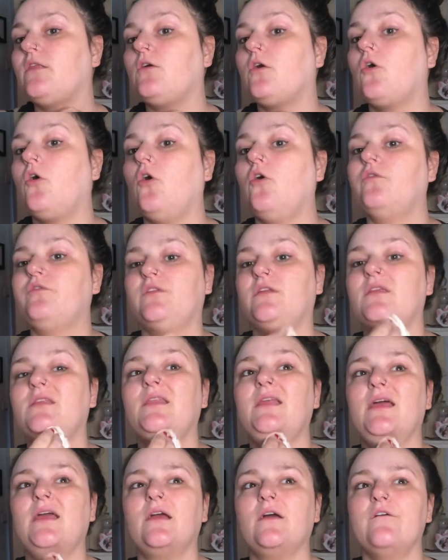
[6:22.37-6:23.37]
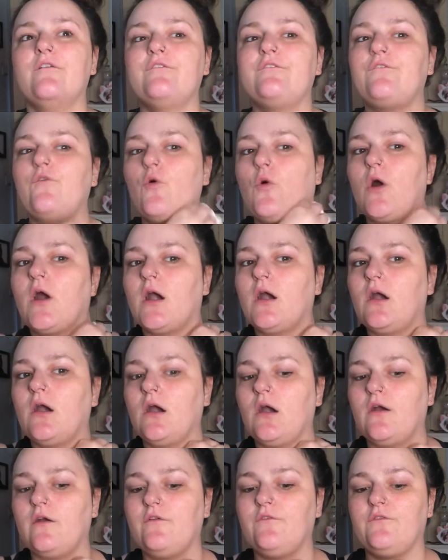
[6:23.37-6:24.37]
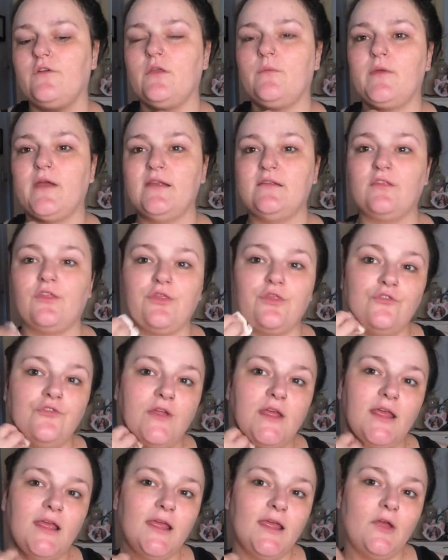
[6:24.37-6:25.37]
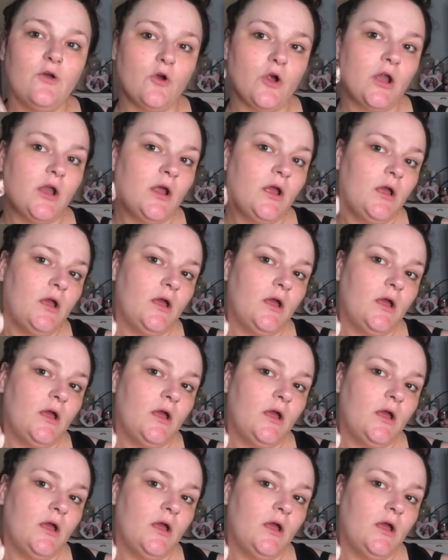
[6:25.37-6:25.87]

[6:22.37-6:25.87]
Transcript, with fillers: and they're often like four for the price of three, or